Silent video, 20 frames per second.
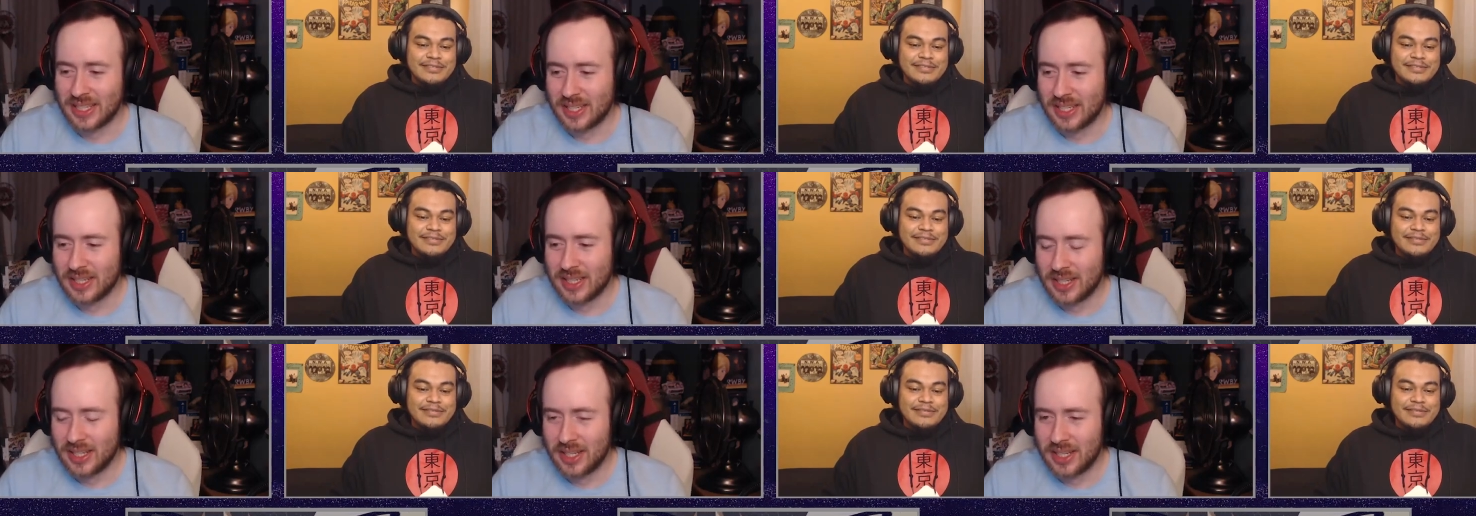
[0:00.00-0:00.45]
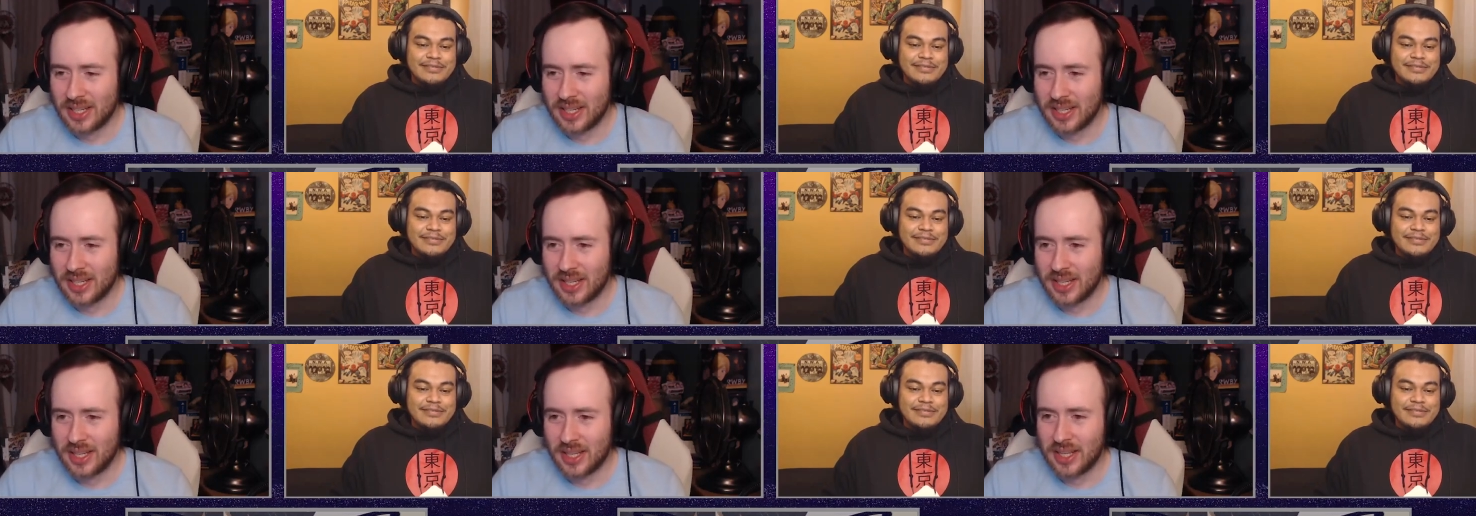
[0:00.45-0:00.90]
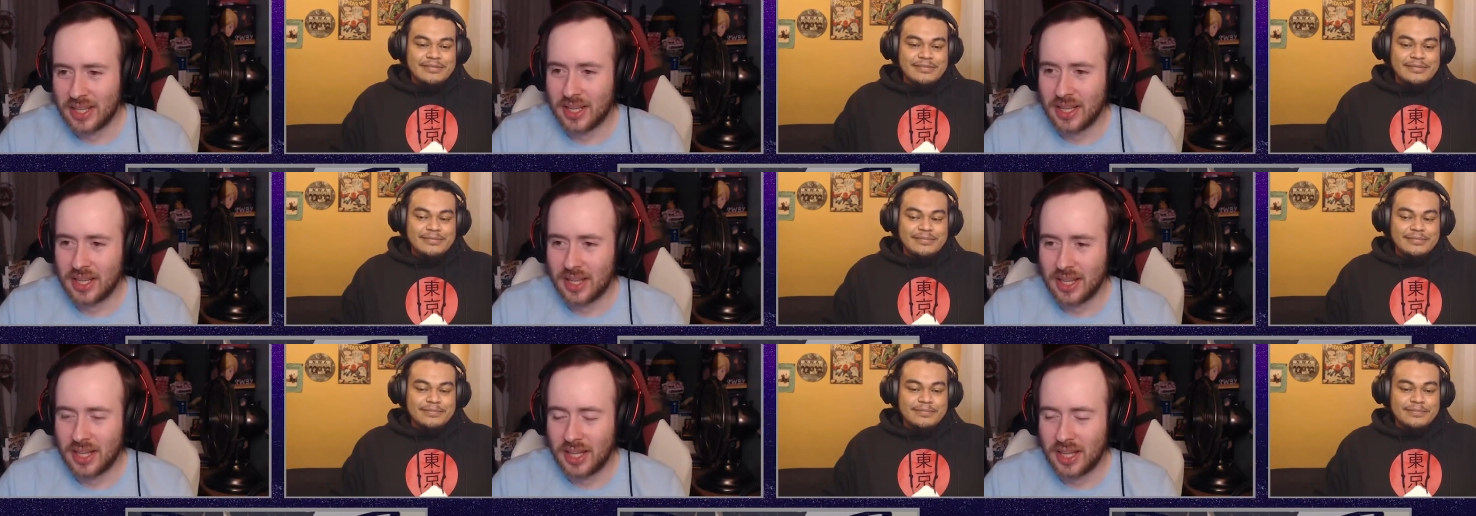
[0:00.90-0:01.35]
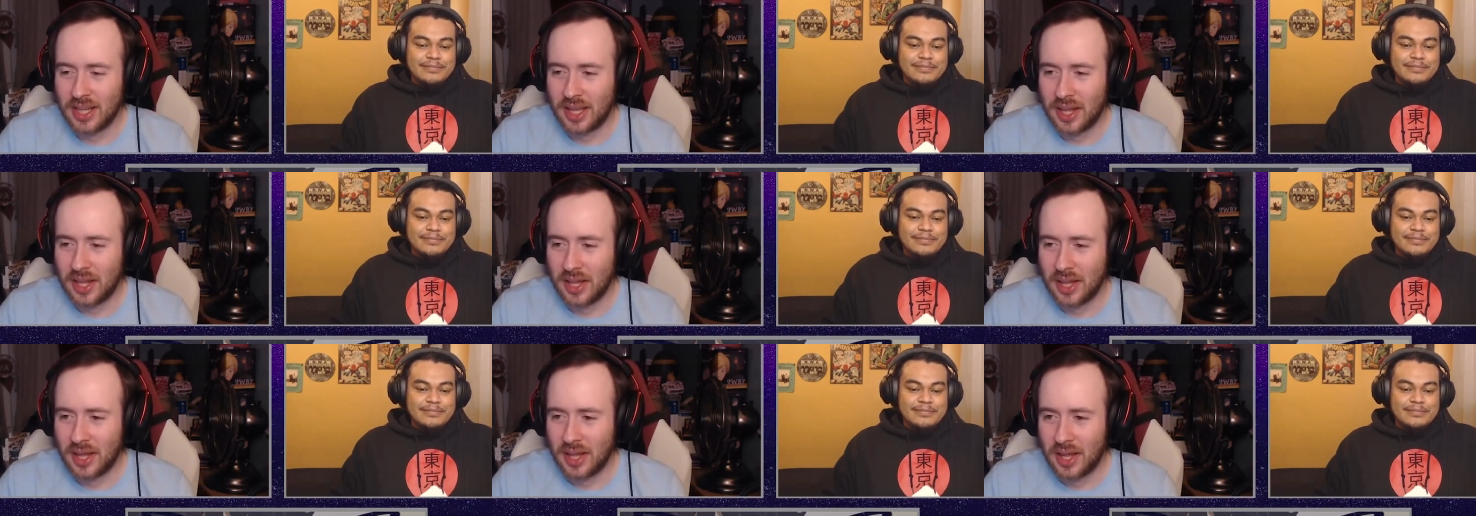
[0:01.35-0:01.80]

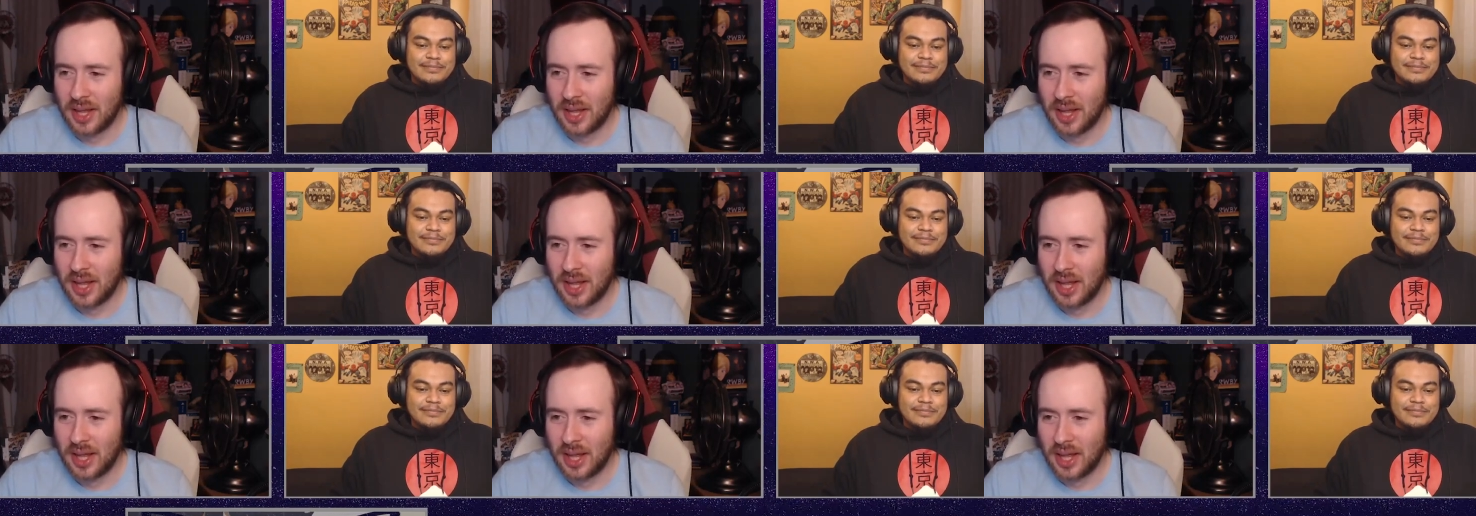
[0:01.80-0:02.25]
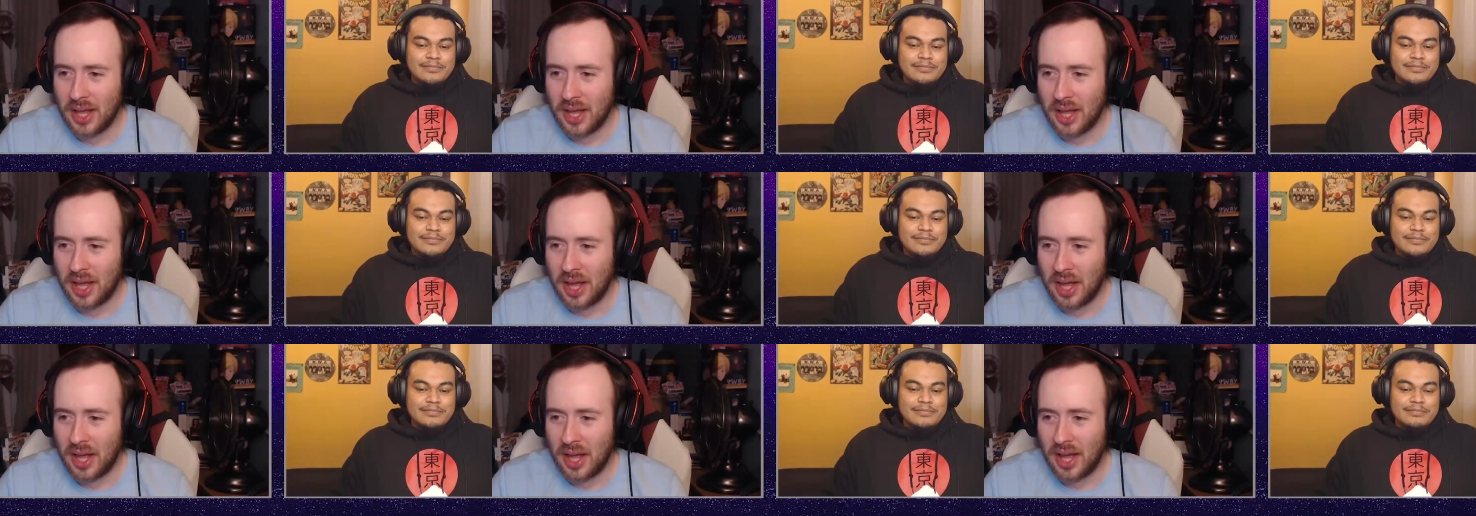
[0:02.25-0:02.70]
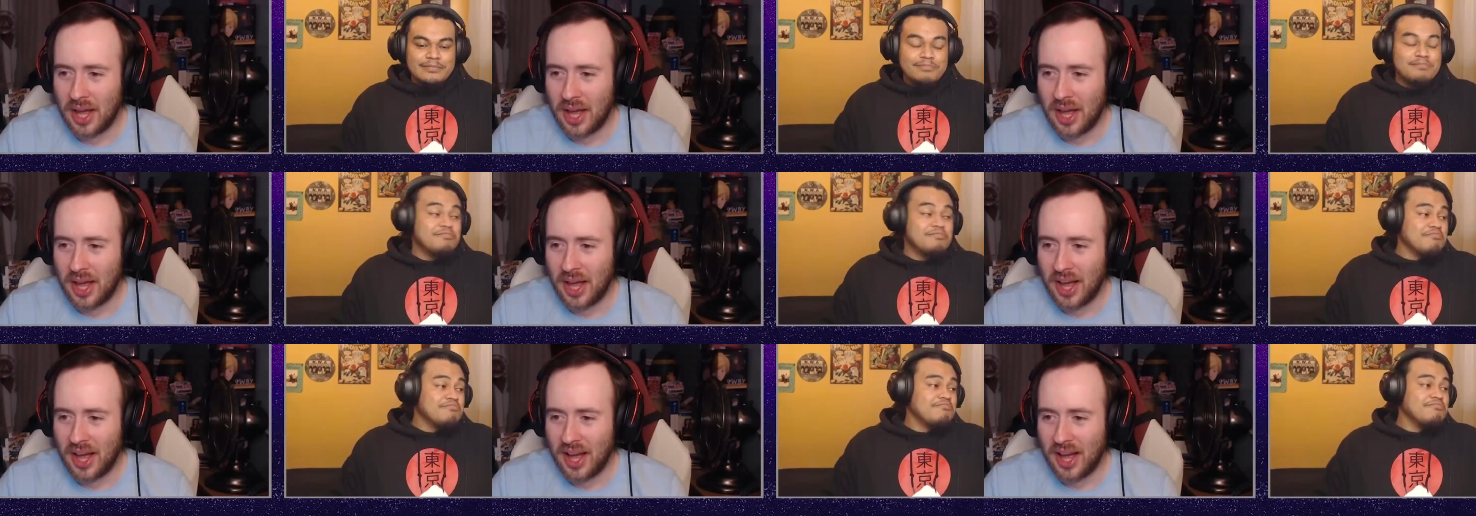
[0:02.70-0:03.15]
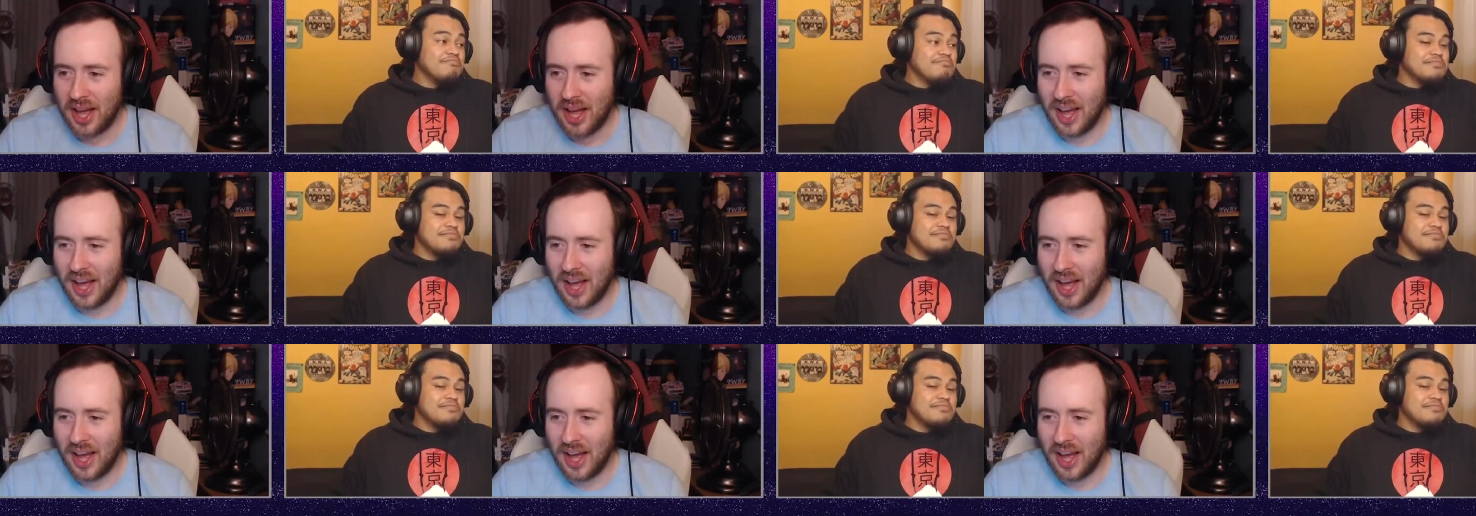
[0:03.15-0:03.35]
(no one is talking)